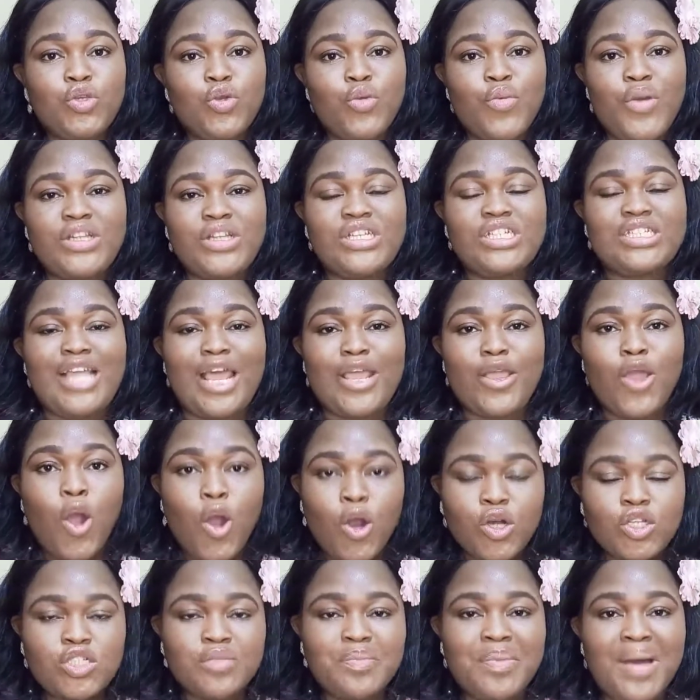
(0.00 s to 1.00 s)
register your
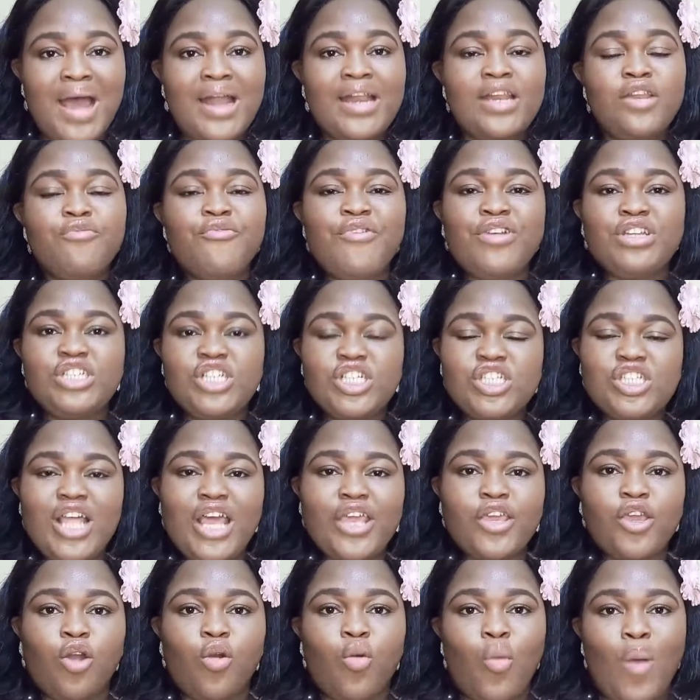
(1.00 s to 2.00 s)
husband, register
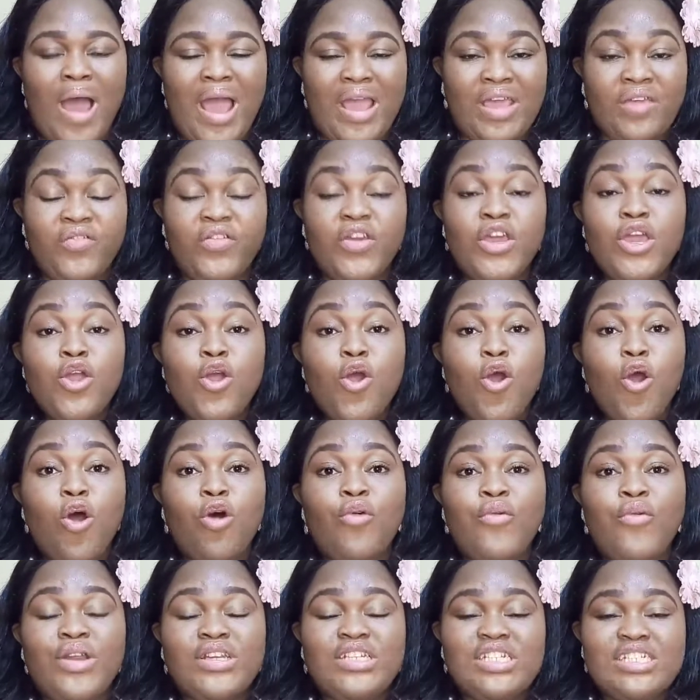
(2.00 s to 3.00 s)
your wife, or
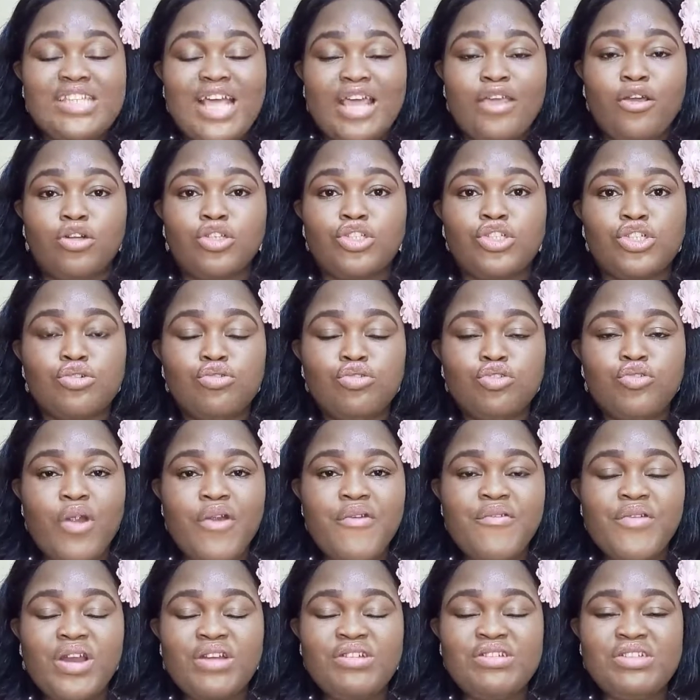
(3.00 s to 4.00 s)
register your
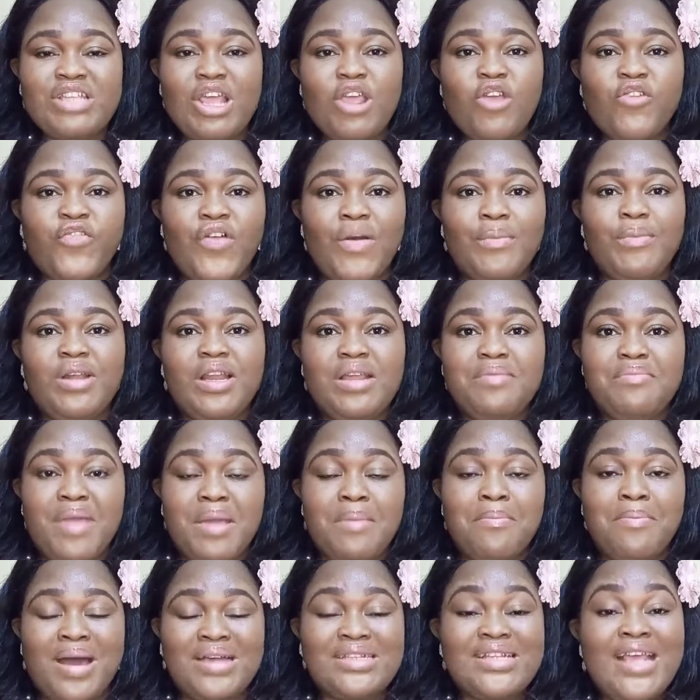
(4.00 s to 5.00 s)
children, register your family
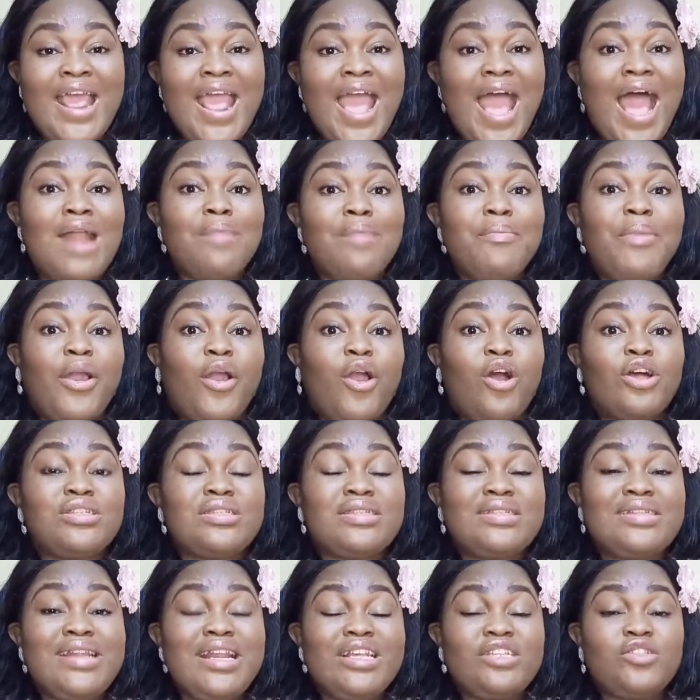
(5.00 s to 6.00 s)
members, and because
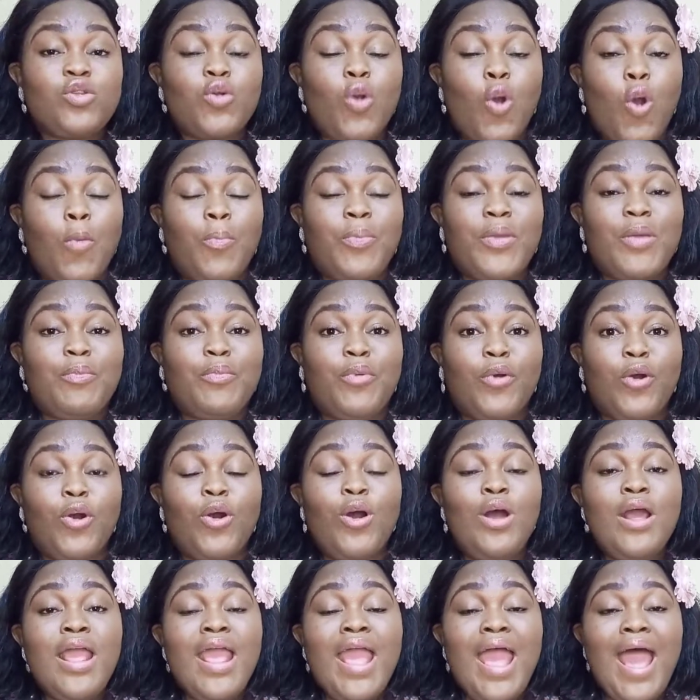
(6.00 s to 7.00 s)
these whole people
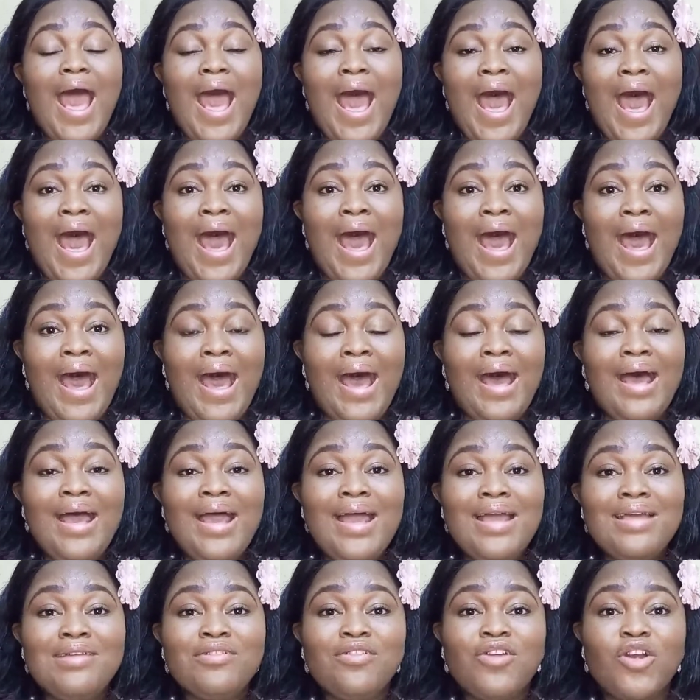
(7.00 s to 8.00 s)
are,
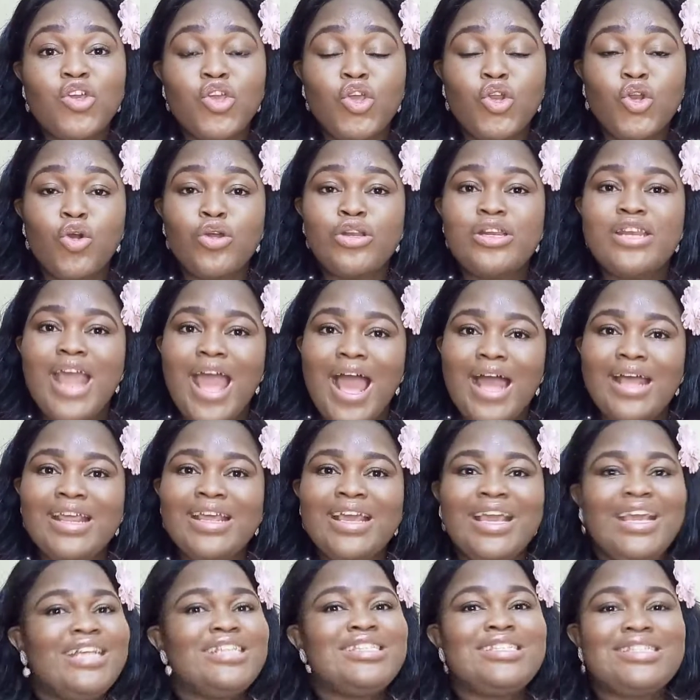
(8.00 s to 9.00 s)
there
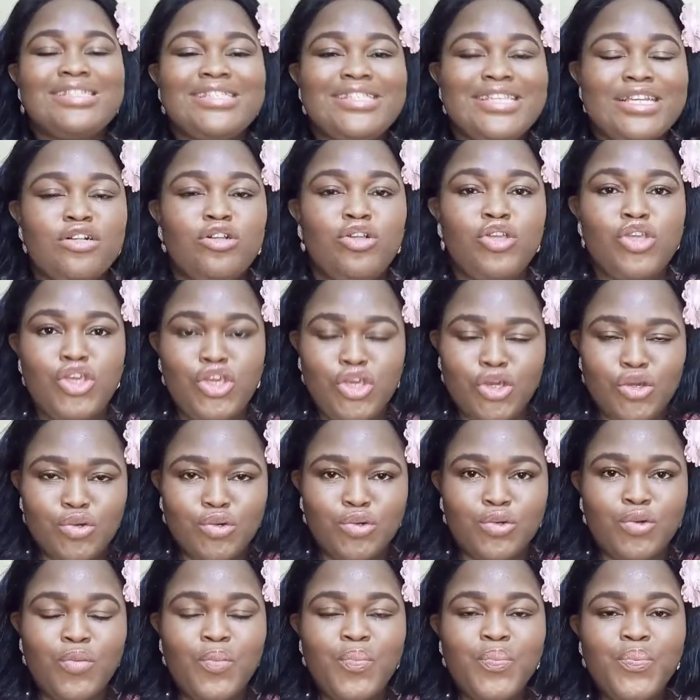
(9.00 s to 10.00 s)
is still
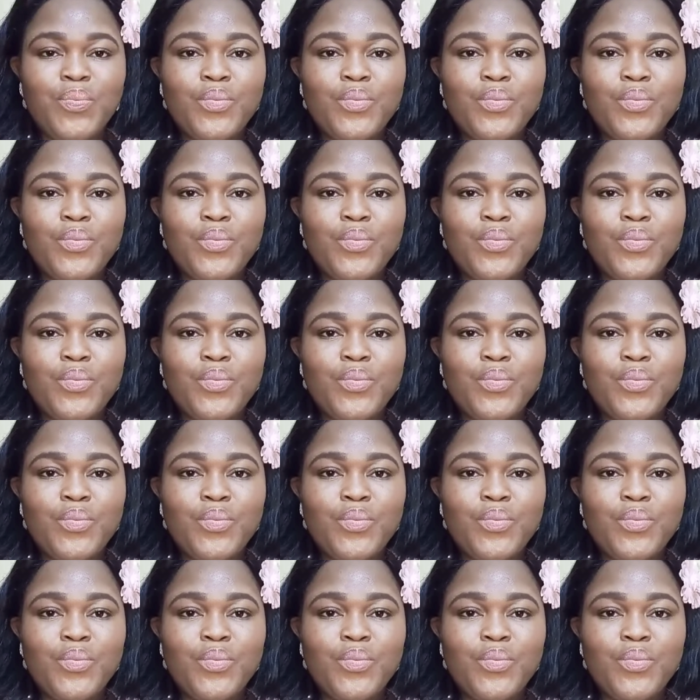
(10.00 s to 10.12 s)
you.